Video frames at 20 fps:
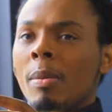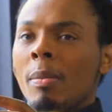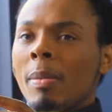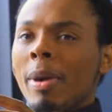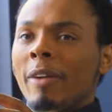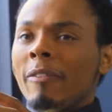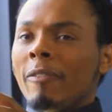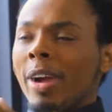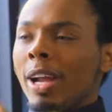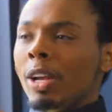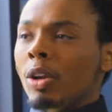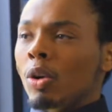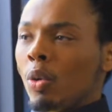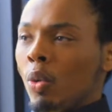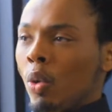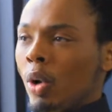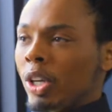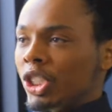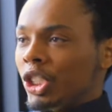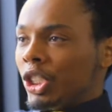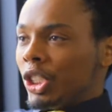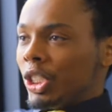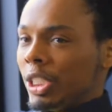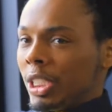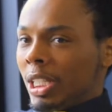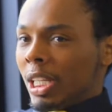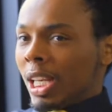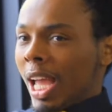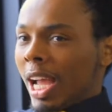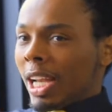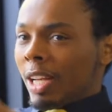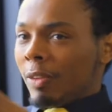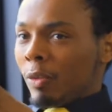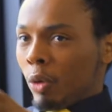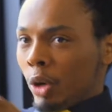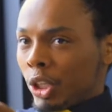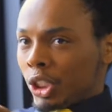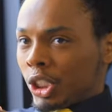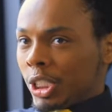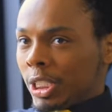My final question, line of
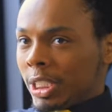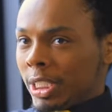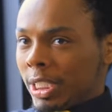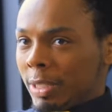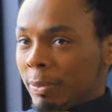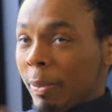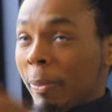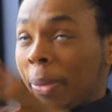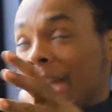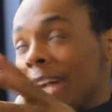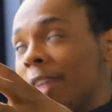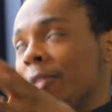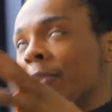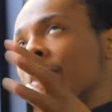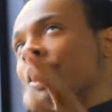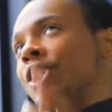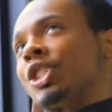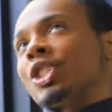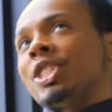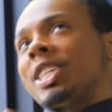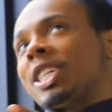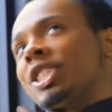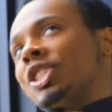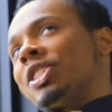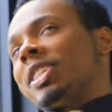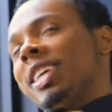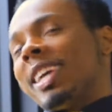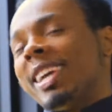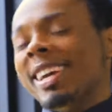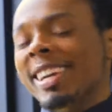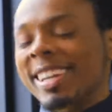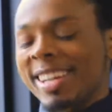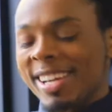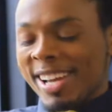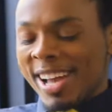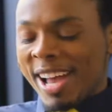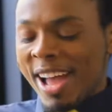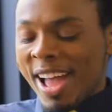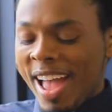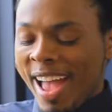questioning, and pack of questions, I should
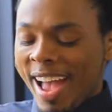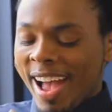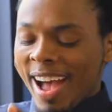say.